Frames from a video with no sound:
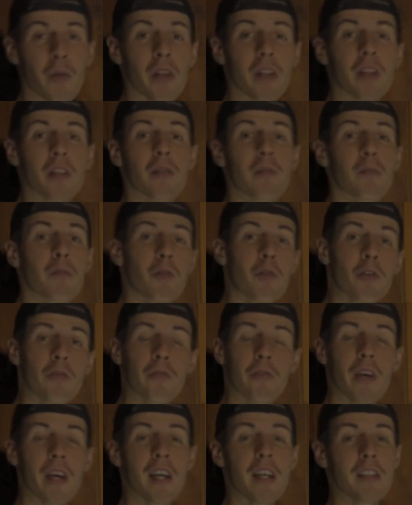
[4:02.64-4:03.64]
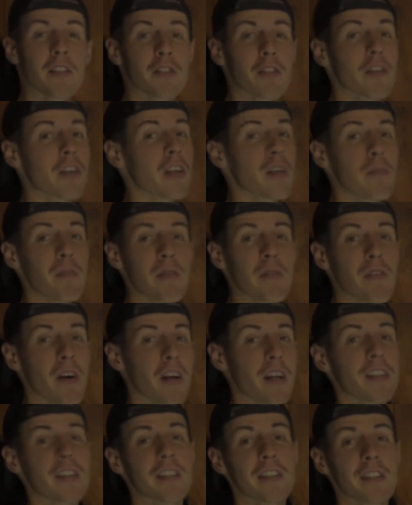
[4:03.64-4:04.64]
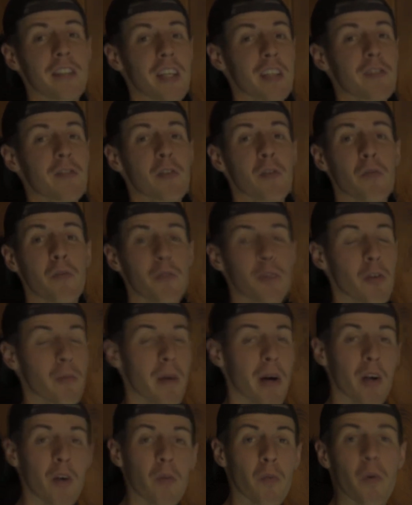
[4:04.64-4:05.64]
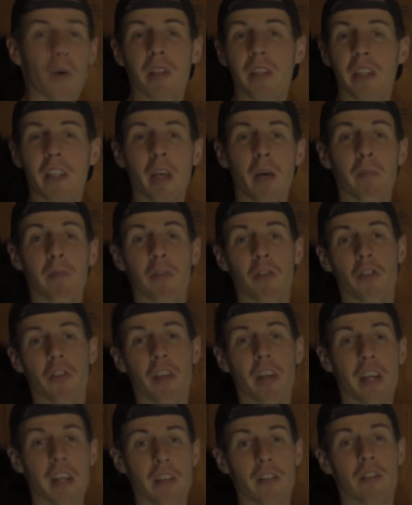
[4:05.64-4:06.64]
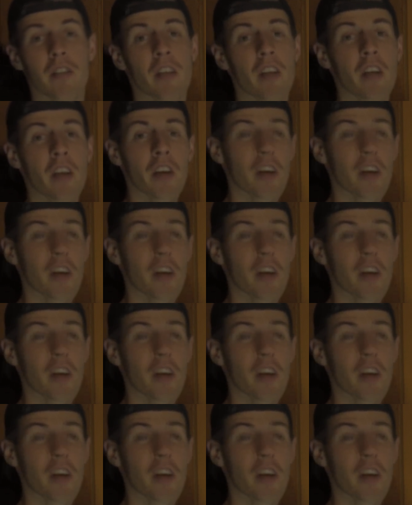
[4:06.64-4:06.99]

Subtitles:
with the moon phase, you're going to be very successful no matter what the temperature is.